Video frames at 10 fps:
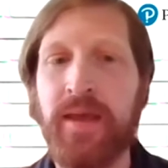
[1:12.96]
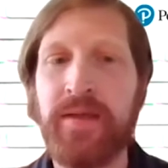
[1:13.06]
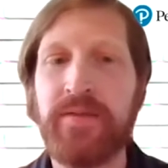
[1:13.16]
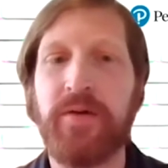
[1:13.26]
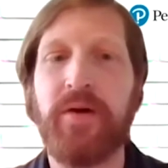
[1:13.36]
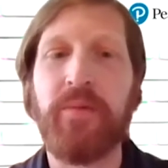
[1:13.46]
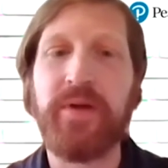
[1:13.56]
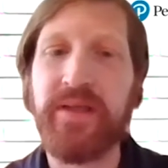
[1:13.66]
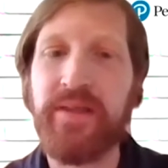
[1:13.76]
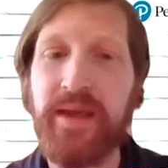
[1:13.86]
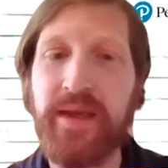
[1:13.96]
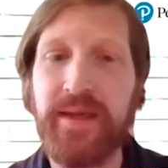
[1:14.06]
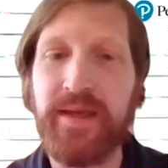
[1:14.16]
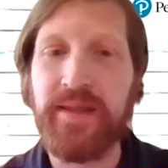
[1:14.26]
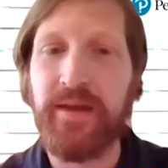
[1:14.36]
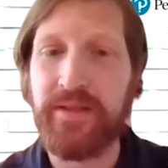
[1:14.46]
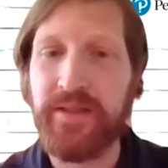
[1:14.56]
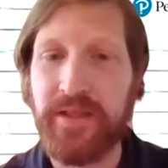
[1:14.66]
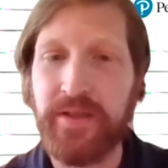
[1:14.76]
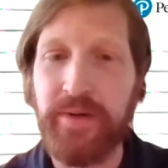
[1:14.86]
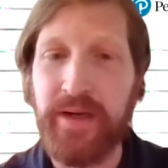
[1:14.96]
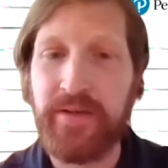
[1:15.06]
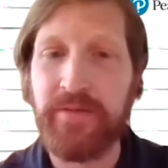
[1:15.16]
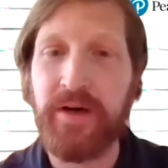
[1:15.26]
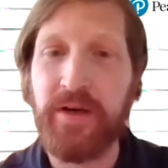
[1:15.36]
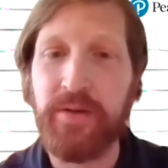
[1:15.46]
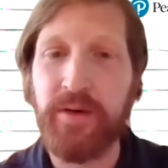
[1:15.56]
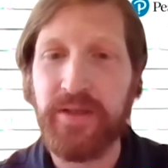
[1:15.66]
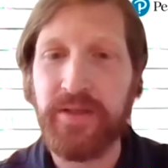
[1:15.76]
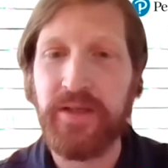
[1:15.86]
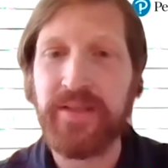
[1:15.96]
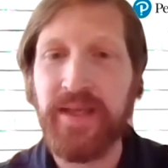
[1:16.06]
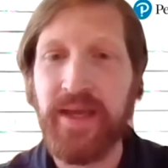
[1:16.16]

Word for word: So I want to thank the Artistic Director of Harlow Arts Trust,